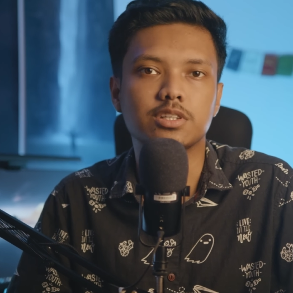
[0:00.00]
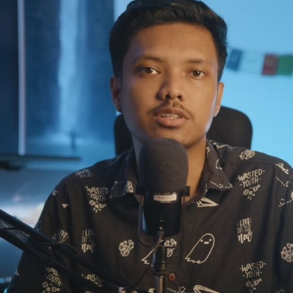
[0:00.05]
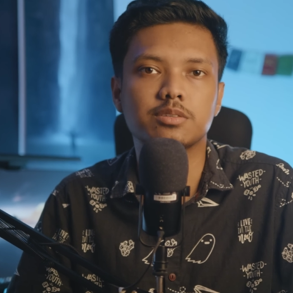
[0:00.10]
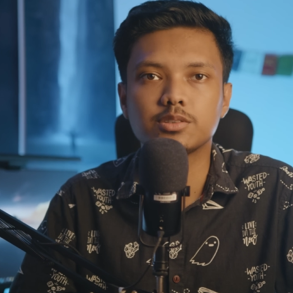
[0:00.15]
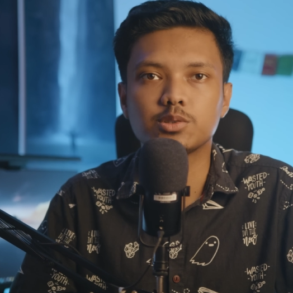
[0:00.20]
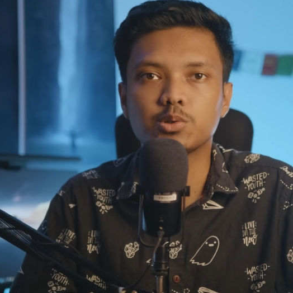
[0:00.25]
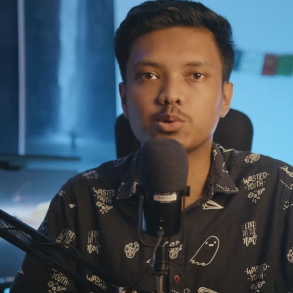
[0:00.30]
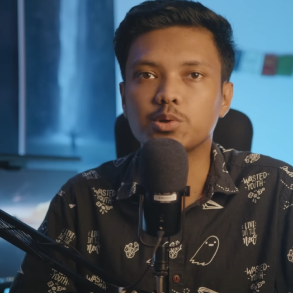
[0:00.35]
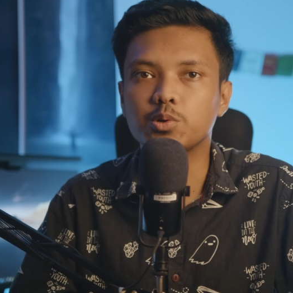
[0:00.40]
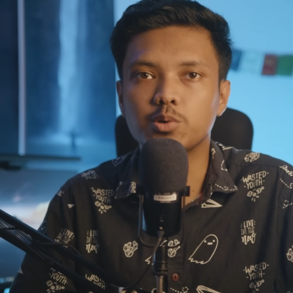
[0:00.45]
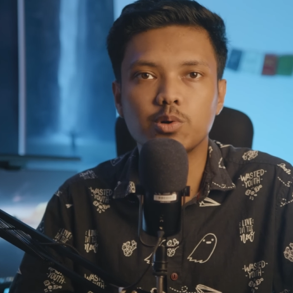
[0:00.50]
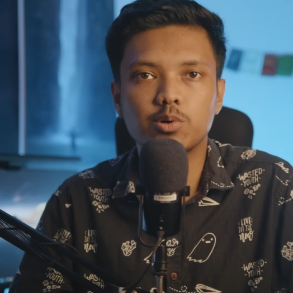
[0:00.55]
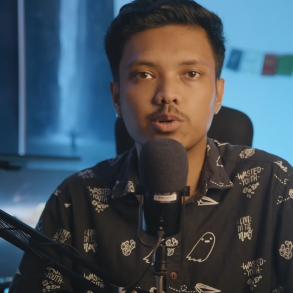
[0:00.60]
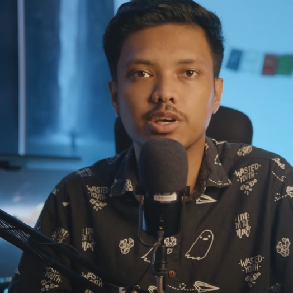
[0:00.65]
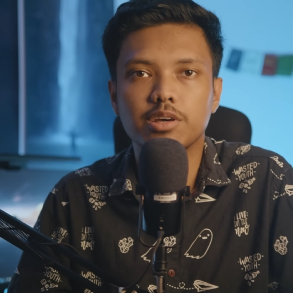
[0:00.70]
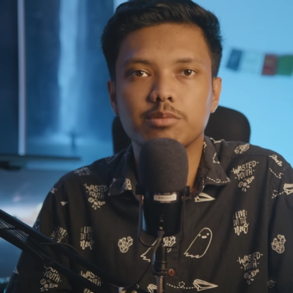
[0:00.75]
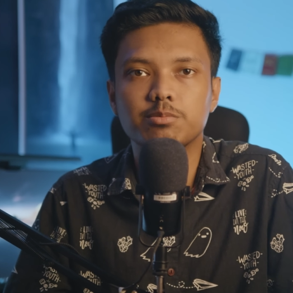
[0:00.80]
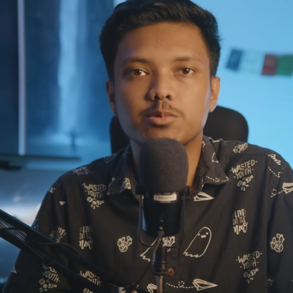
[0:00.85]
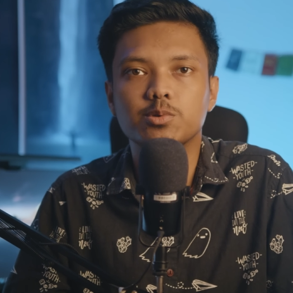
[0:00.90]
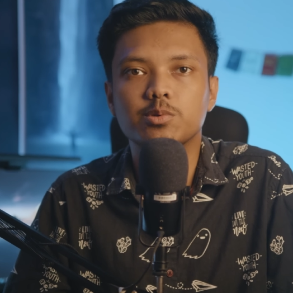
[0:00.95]
So you don't
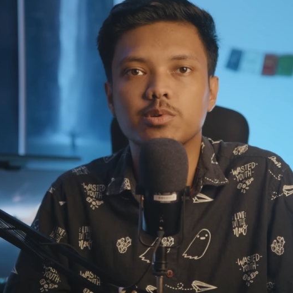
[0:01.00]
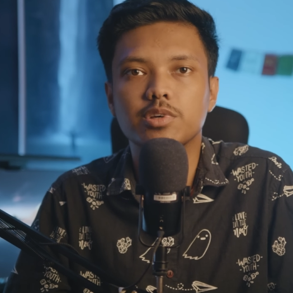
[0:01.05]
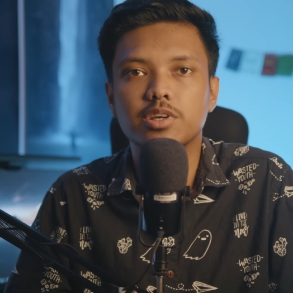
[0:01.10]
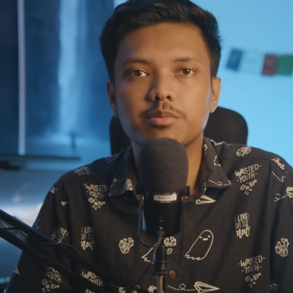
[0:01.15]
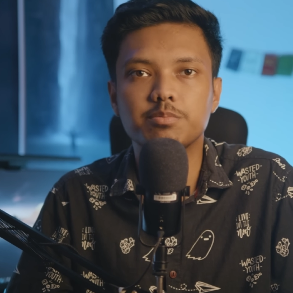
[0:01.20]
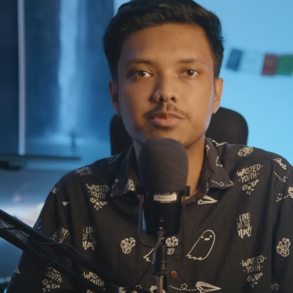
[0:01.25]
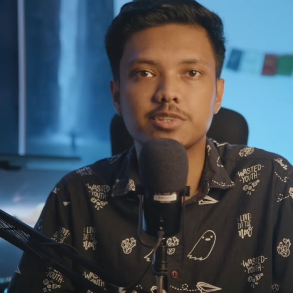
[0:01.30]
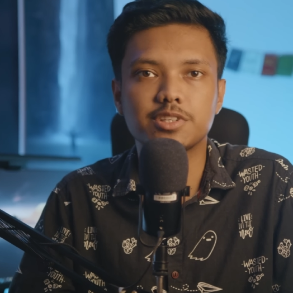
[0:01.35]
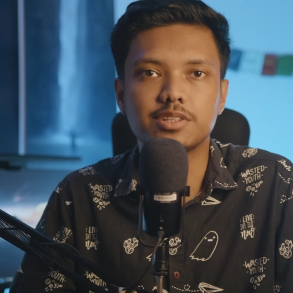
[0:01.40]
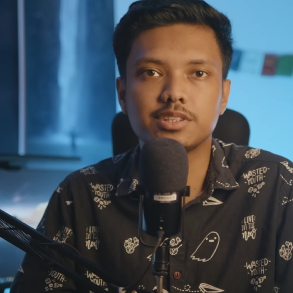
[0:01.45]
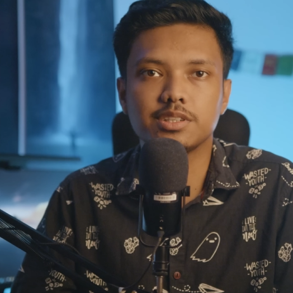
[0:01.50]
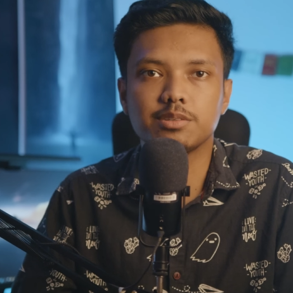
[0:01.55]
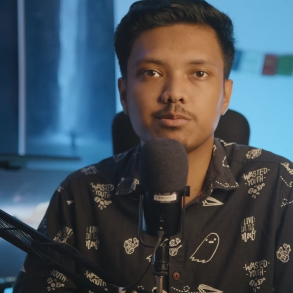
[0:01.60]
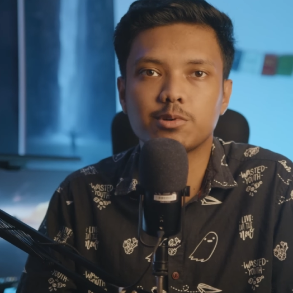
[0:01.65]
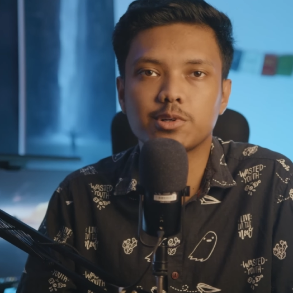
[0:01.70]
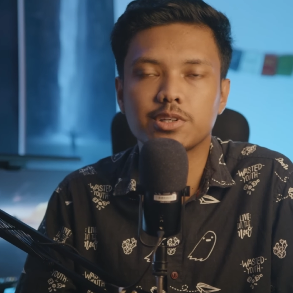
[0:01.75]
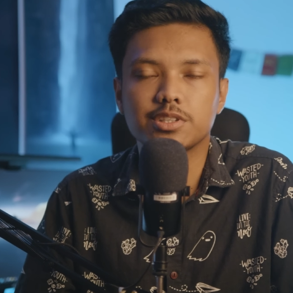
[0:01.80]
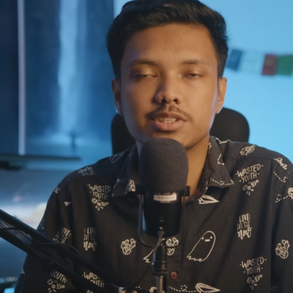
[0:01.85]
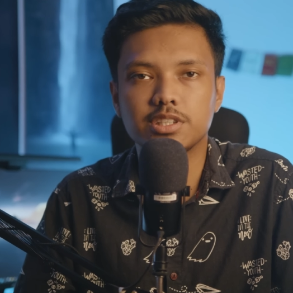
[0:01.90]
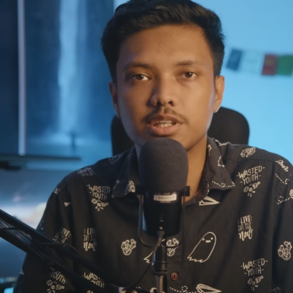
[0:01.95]
have to keep searching for
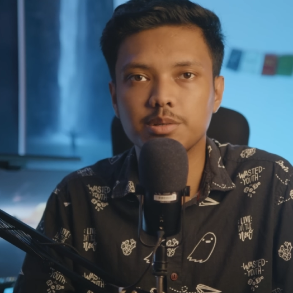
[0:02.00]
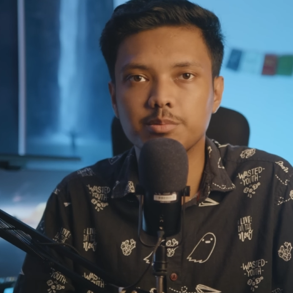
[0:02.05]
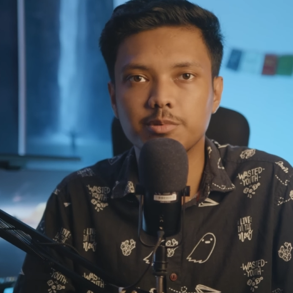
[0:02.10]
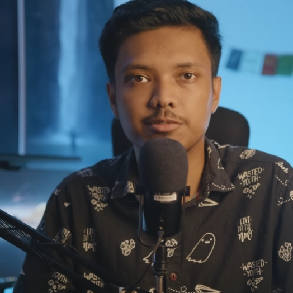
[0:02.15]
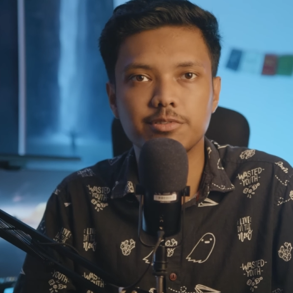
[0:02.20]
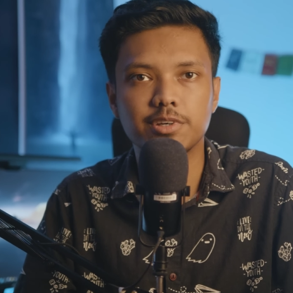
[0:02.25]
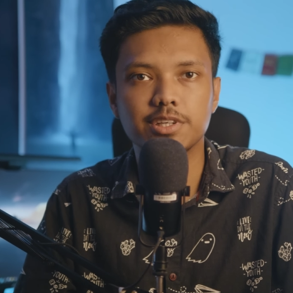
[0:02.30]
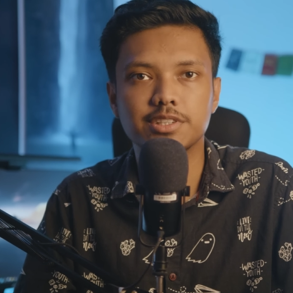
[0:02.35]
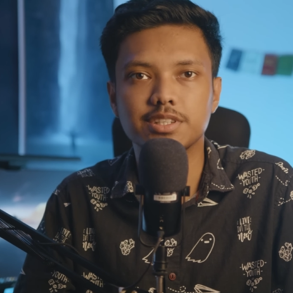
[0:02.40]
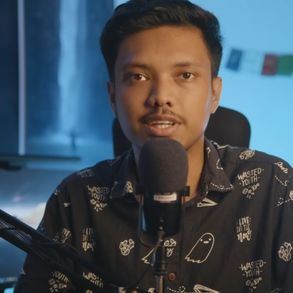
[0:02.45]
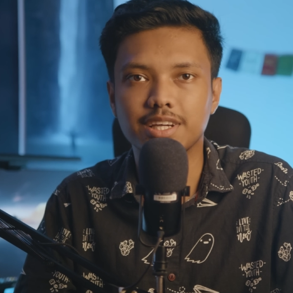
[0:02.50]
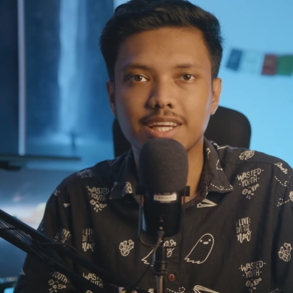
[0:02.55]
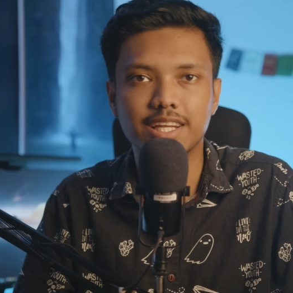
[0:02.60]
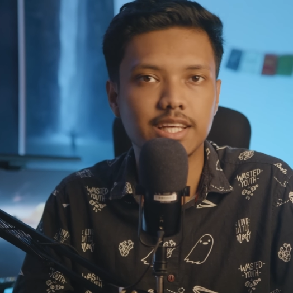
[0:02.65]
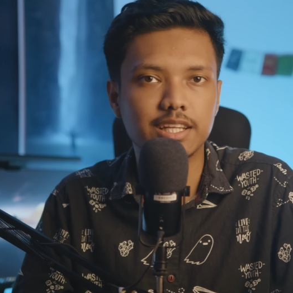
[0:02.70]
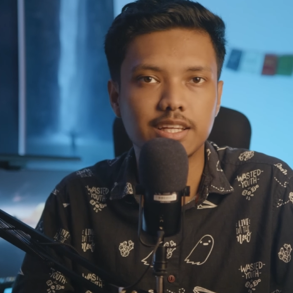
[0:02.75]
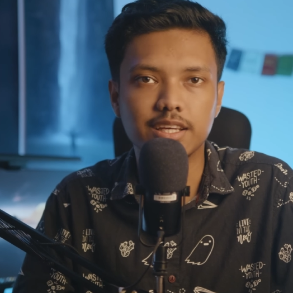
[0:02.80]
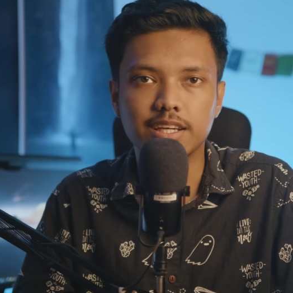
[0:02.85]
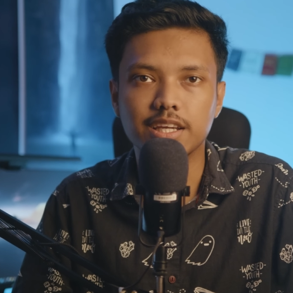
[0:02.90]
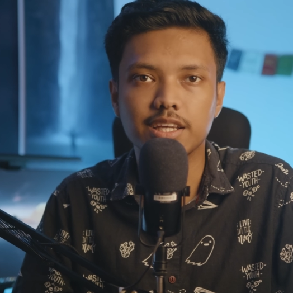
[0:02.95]
the same effects again
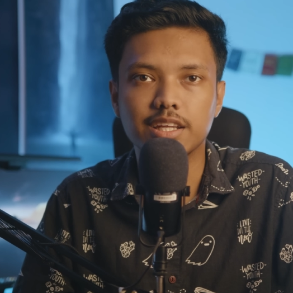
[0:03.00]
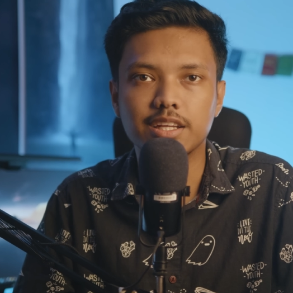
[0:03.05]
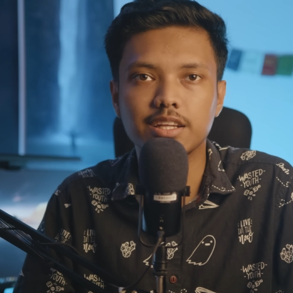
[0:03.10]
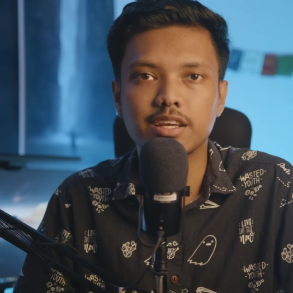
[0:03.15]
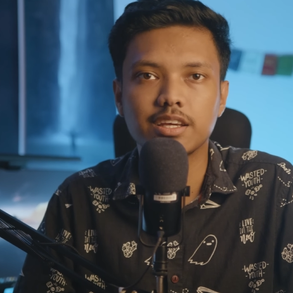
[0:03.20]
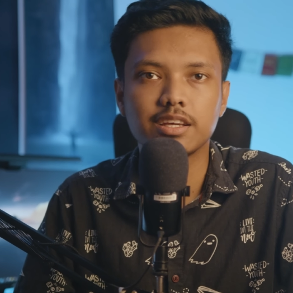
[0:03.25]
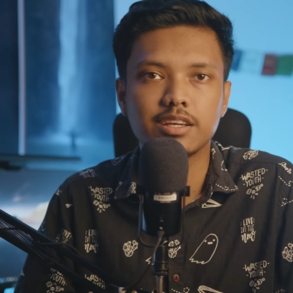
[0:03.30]
and again.